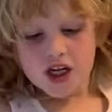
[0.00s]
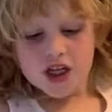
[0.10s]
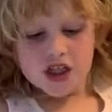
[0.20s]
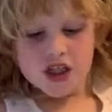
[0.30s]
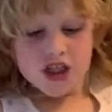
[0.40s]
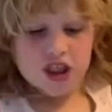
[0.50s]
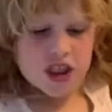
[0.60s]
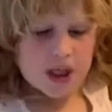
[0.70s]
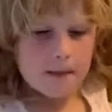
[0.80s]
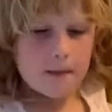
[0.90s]

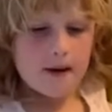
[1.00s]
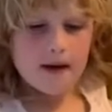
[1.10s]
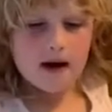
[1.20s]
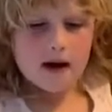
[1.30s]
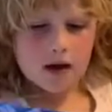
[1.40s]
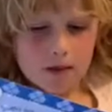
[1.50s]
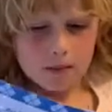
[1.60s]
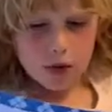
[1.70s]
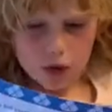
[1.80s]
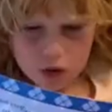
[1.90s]
She
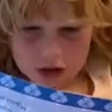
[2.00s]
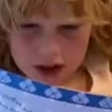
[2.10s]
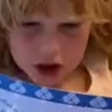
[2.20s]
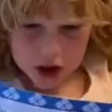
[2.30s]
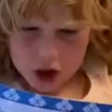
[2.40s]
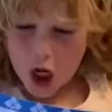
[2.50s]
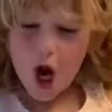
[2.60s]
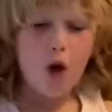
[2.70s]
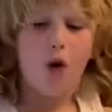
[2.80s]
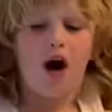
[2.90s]
pulled it
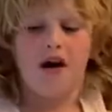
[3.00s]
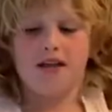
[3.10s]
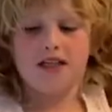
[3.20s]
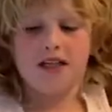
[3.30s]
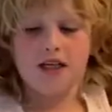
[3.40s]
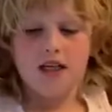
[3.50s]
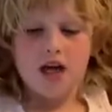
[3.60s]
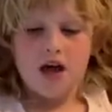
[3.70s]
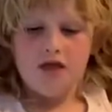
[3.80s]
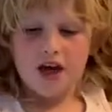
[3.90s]
so hard
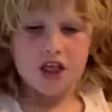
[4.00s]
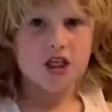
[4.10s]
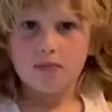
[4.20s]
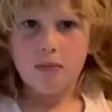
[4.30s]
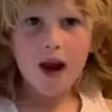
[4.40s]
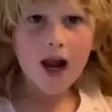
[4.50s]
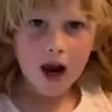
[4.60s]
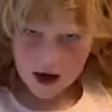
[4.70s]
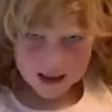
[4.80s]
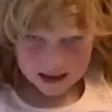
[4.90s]
that she plucked